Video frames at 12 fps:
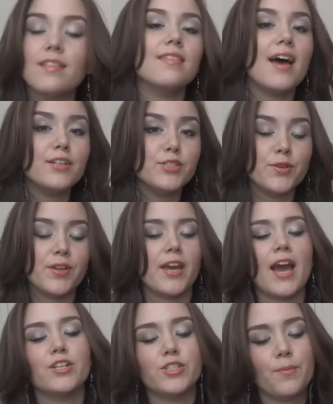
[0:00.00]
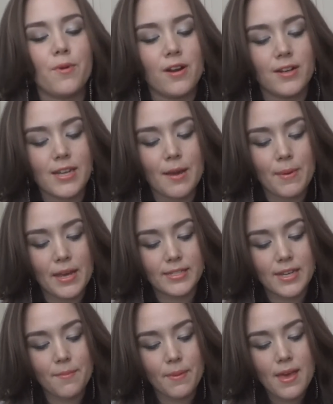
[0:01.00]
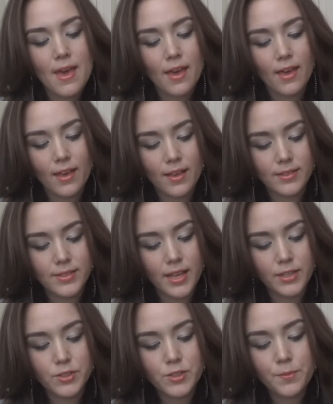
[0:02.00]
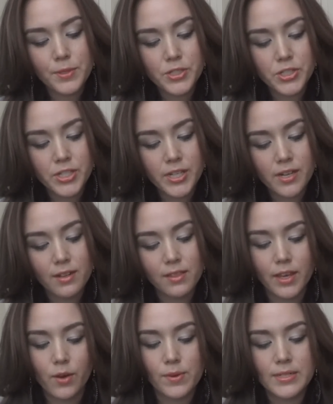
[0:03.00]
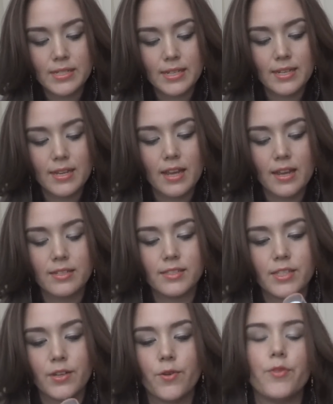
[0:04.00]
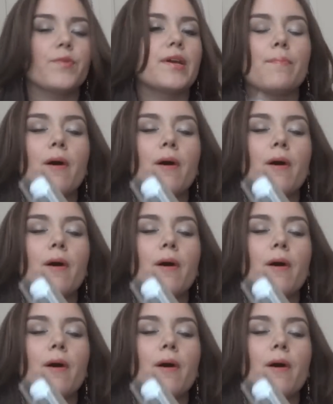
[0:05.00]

The last Sonia Kashuk product I picked up is a super sheer liquid tint in 03